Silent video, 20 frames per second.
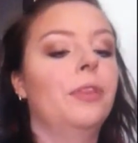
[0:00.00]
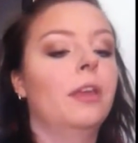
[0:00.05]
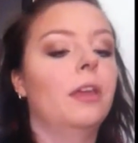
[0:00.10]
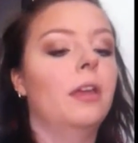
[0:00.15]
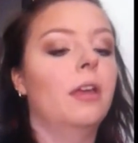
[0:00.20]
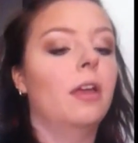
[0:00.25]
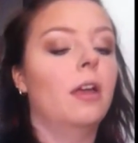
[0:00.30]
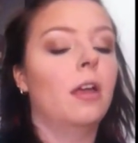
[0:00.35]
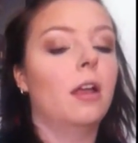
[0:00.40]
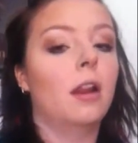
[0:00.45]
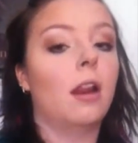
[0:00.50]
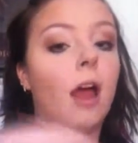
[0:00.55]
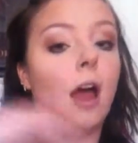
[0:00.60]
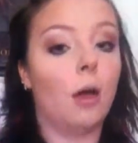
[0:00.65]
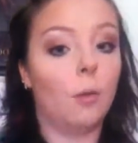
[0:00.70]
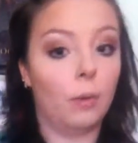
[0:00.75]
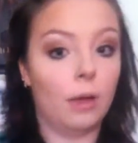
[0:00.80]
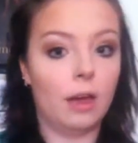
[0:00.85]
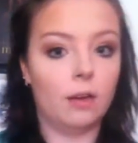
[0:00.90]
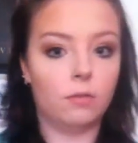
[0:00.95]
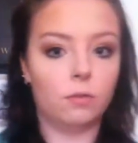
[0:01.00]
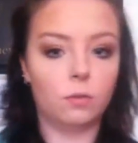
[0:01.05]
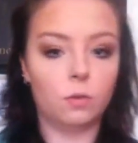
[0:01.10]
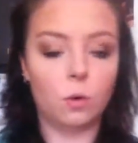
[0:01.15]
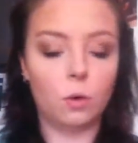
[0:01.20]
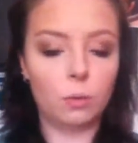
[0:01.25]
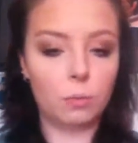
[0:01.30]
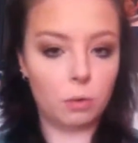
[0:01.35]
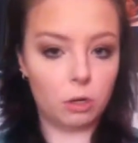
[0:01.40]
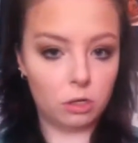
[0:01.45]
like we have with all the
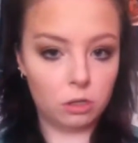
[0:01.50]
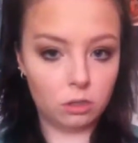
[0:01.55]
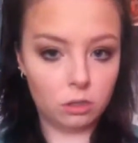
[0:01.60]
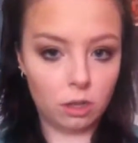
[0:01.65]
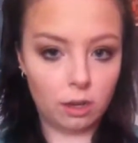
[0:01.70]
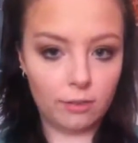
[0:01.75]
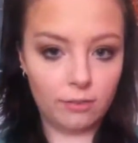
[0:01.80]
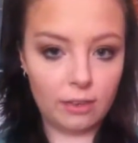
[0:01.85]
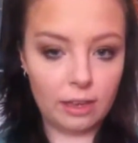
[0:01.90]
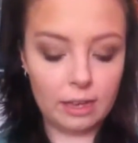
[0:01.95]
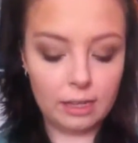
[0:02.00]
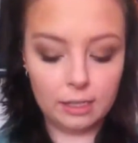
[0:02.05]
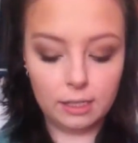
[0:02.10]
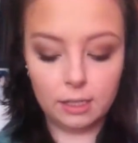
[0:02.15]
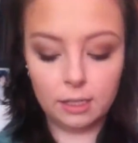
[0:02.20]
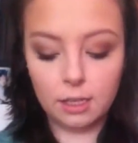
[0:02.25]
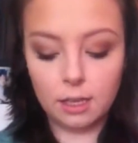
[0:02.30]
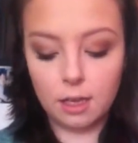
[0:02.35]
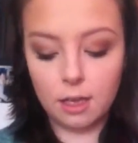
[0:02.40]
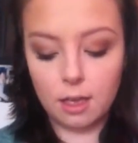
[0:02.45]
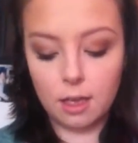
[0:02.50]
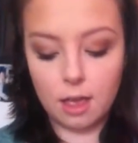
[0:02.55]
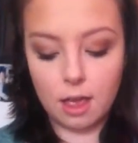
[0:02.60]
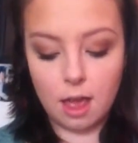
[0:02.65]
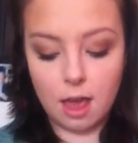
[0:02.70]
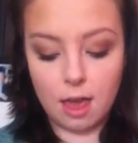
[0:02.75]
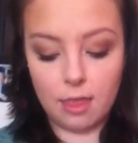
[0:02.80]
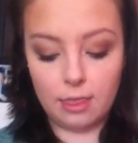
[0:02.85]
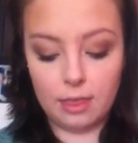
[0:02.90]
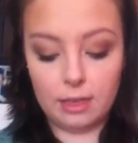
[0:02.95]
products on our face. And
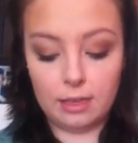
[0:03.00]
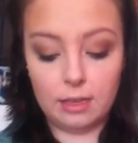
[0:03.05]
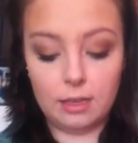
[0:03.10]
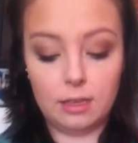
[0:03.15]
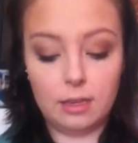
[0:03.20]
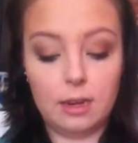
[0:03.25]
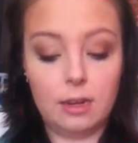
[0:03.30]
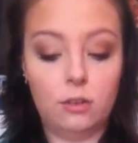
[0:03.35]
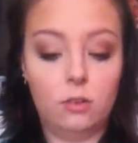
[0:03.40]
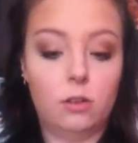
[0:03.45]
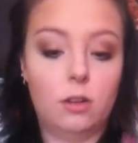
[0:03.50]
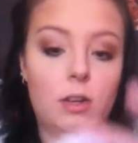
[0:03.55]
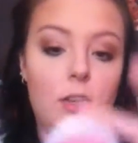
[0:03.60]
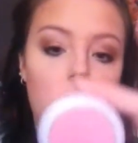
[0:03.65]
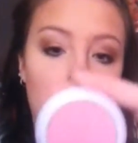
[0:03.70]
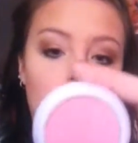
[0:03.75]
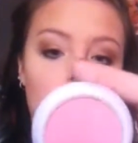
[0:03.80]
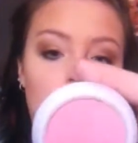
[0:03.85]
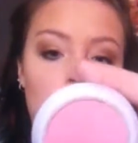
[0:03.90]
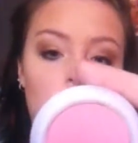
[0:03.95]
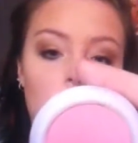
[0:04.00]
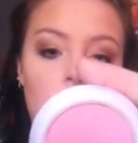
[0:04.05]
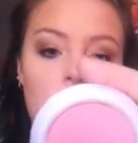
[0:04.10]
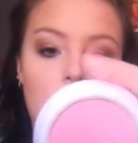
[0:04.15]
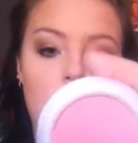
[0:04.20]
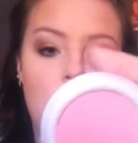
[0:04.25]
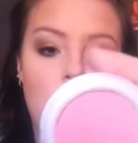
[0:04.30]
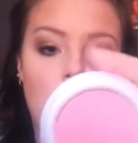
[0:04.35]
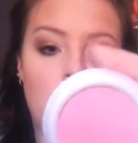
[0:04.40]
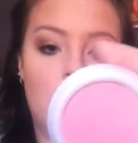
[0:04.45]
this is a Natural Collection brush
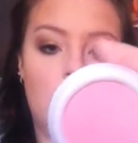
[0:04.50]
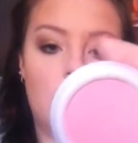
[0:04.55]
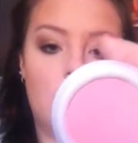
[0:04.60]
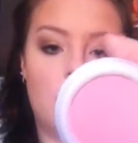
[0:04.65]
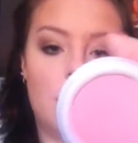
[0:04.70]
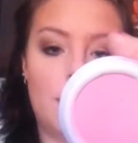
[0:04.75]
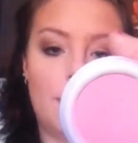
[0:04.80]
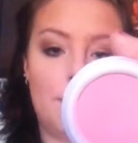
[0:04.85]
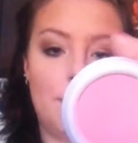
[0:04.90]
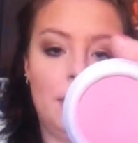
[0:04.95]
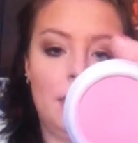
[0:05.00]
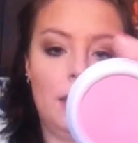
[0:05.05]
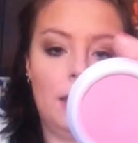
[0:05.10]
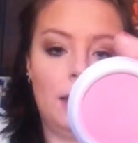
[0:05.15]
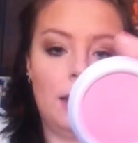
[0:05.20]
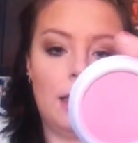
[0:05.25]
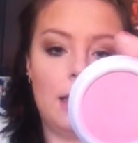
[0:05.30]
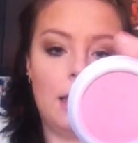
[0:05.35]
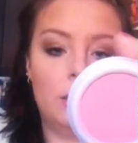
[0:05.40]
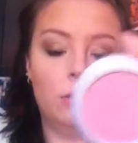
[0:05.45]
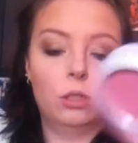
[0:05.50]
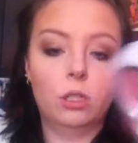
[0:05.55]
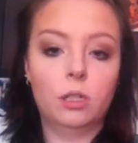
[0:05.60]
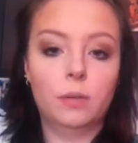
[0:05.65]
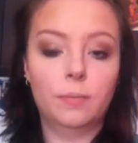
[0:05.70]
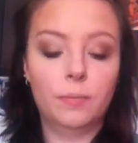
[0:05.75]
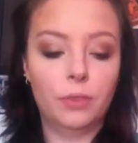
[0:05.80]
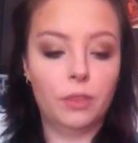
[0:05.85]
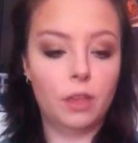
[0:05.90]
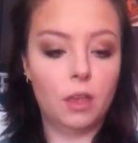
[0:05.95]
in Pink Cloud.
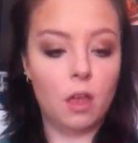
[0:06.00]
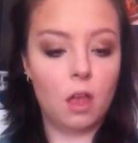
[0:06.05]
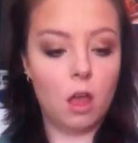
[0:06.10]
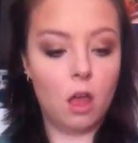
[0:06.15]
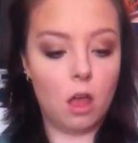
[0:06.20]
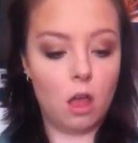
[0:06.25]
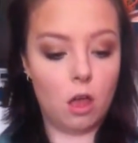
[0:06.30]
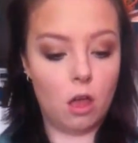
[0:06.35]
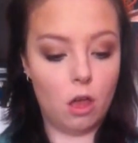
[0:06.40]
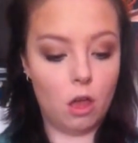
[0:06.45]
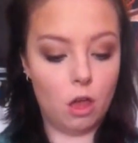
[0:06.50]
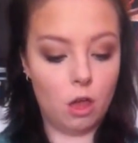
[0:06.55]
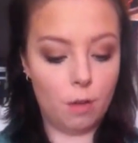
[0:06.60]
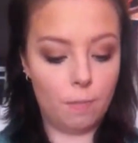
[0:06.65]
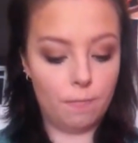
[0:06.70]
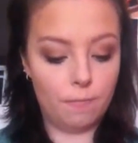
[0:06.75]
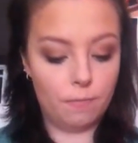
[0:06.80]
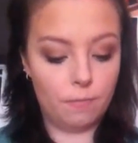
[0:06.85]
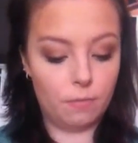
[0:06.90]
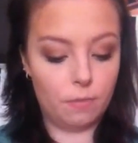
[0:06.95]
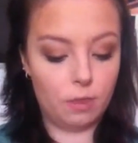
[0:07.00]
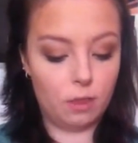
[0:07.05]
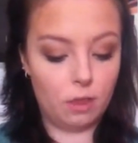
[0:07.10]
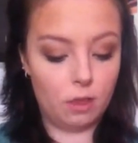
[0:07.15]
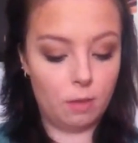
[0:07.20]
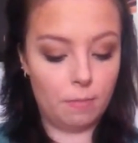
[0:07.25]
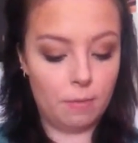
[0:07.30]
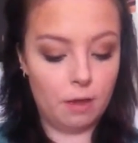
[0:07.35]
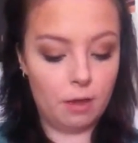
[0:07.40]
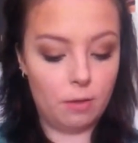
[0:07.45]
You might
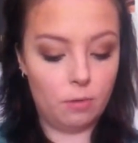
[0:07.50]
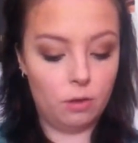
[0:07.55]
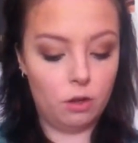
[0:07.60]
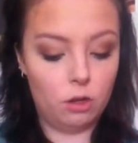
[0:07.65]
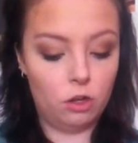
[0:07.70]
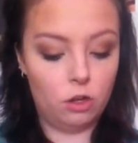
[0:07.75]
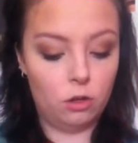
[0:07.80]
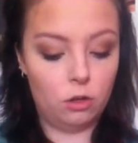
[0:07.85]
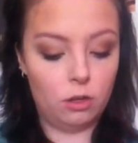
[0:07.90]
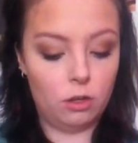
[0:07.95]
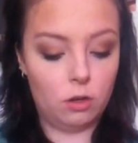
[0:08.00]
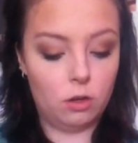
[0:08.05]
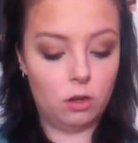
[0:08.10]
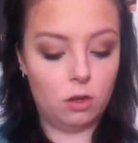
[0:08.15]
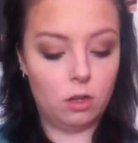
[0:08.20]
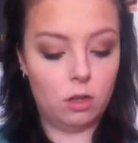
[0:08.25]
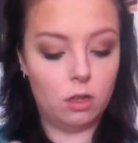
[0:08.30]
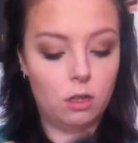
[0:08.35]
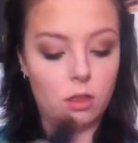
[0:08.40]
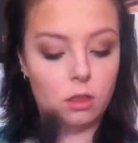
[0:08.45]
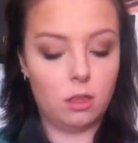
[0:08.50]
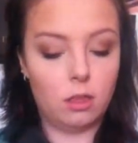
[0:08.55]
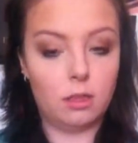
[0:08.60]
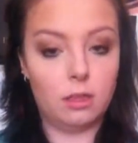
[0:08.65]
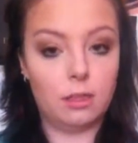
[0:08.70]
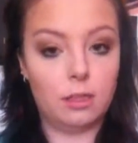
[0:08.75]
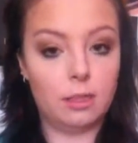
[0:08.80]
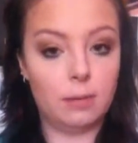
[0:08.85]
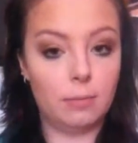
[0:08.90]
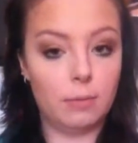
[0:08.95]
want to choose a colour that's
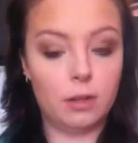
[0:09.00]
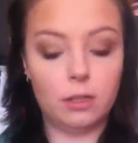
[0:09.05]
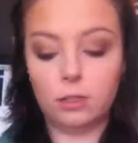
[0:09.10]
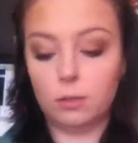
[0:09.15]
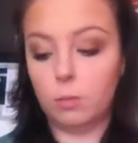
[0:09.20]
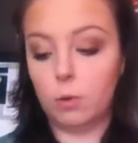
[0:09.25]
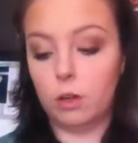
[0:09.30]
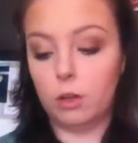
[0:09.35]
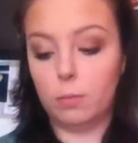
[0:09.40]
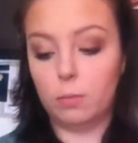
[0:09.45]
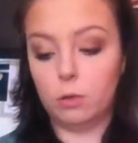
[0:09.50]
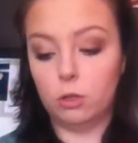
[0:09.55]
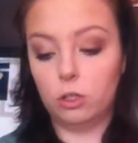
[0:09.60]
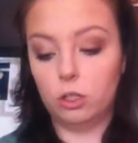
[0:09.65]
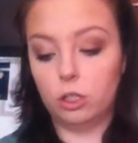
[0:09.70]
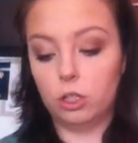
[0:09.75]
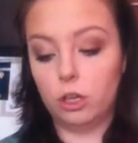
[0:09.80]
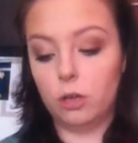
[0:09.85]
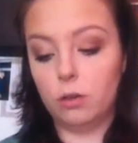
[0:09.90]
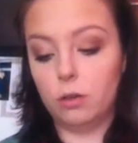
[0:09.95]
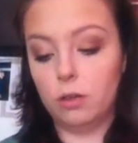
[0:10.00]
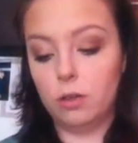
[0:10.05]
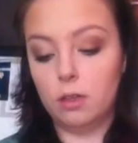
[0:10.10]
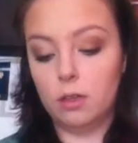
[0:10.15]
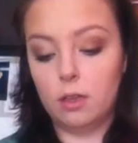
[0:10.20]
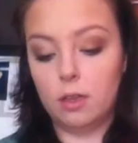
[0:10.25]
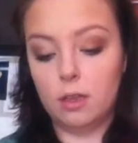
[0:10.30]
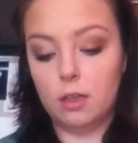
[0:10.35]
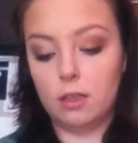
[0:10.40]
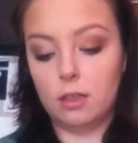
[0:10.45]
similar to what you blush to.
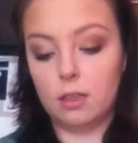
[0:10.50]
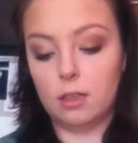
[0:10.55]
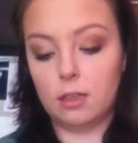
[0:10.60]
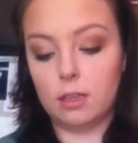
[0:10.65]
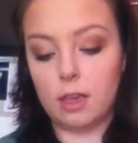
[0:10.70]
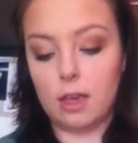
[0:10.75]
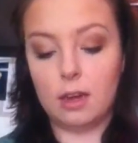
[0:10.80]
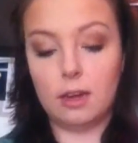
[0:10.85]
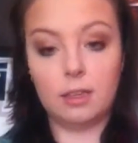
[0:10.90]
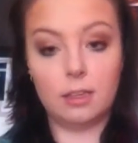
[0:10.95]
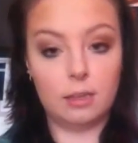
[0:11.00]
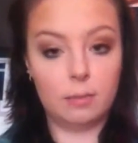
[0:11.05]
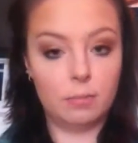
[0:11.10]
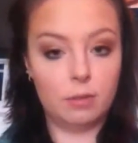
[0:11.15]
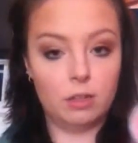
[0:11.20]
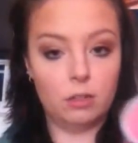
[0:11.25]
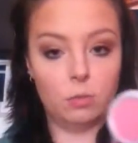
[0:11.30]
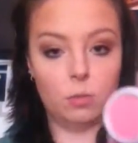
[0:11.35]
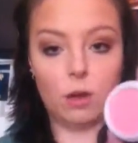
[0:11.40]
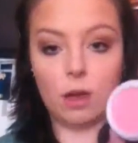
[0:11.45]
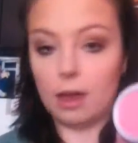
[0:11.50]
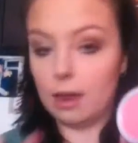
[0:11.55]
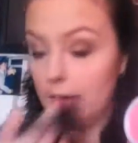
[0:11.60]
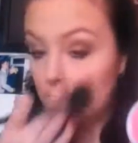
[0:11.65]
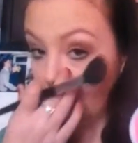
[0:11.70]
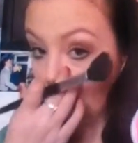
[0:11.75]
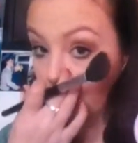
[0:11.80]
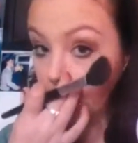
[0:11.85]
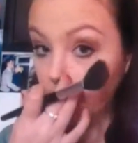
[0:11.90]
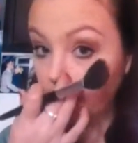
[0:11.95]
This is kind of similar to what I
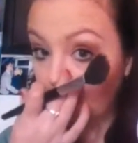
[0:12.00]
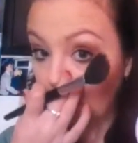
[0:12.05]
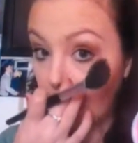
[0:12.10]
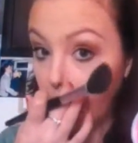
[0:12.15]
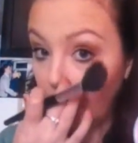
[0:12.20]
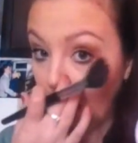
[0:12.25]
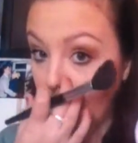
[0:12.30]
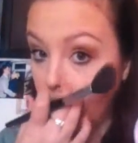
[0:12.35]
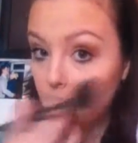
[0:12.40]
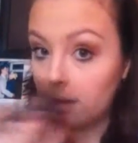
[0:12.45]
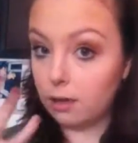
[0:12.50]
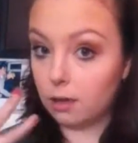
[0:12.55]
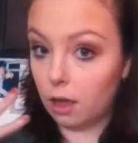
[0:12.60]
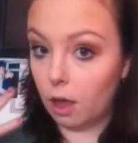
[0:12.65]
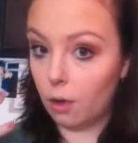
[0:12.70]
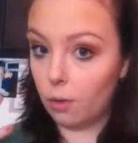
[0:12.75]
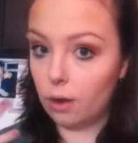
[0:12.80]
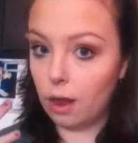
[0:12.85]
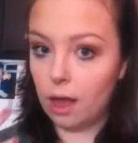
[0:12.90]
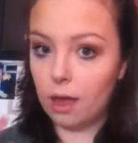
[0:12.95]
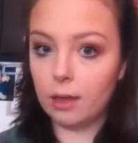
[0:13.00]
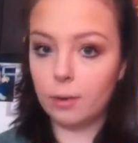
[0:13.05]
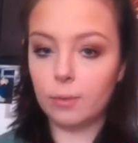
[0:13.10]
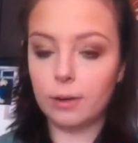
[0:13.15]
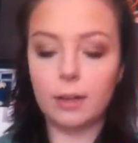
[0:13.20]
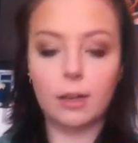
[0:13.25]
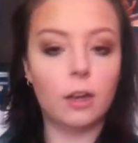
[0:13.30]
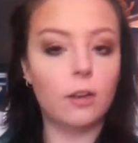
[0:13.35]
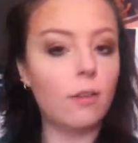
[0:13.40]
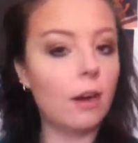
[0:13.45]
naturally go like when I go
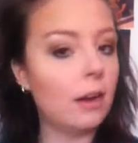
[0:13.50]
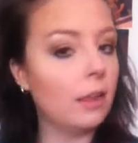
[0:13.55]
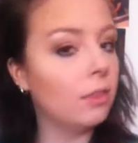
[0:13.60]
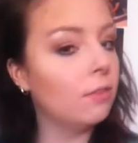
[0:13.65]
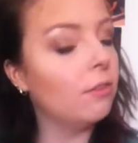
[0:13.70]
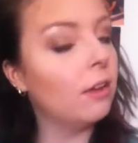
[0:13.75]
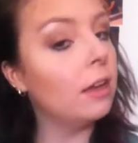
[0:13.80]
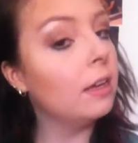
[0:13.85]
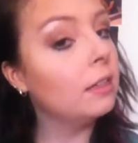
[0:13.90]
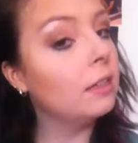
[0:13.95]
red in the face.